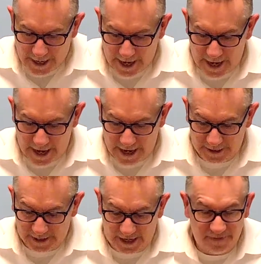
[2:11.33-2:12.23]

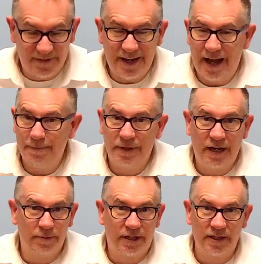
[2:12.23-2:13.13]
And I have not been
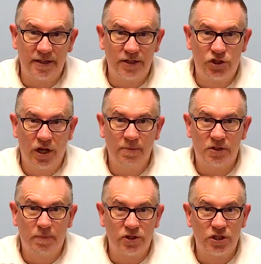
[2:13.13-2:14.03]
able to get into the gym
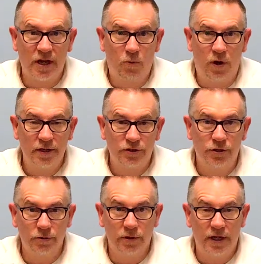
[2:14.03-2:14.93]
as much as I want to.